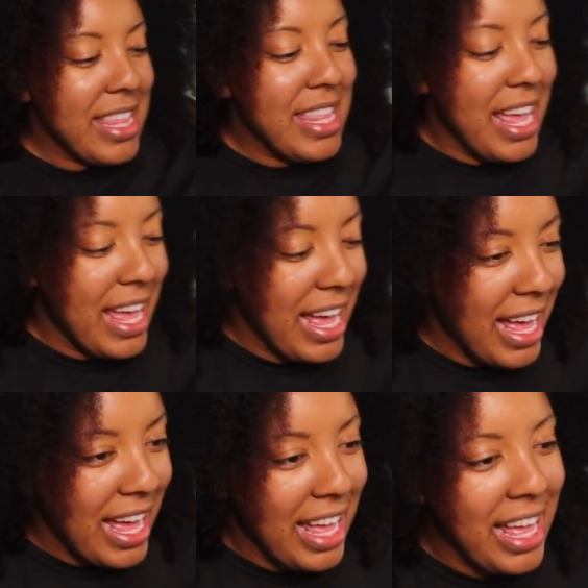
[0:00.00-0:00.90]
is
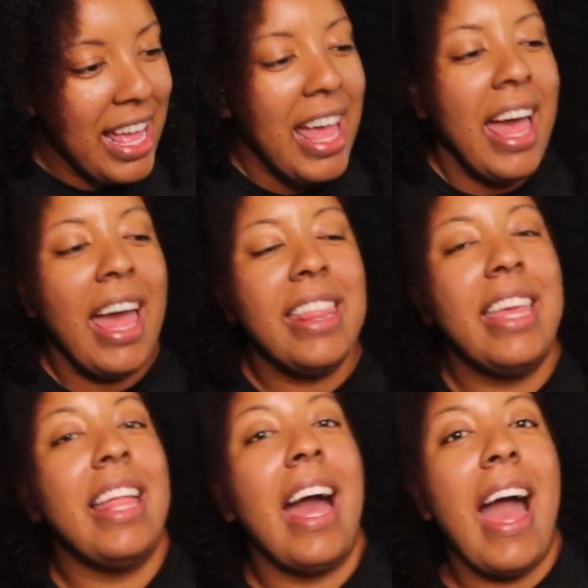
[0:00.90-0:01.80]
that. And
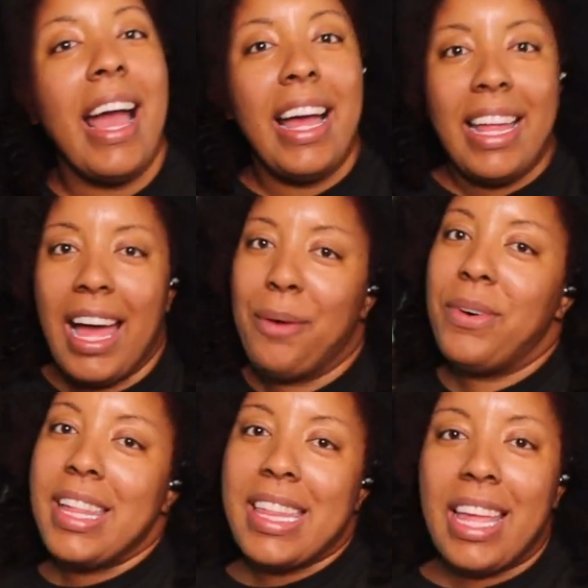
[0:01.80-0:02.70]
then I, got, I
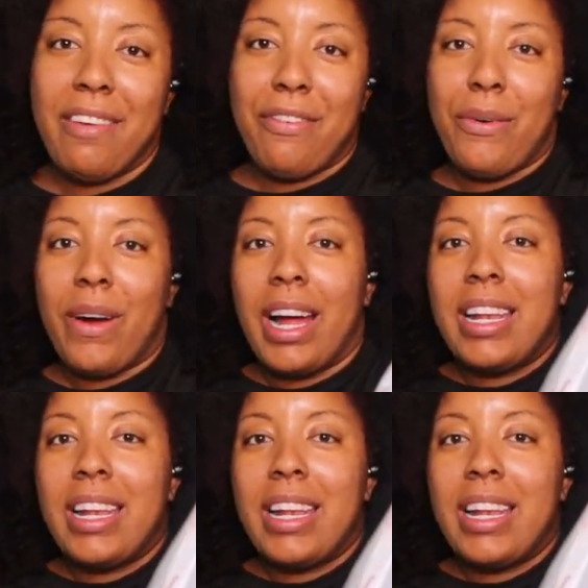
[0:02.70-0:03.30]
was looking for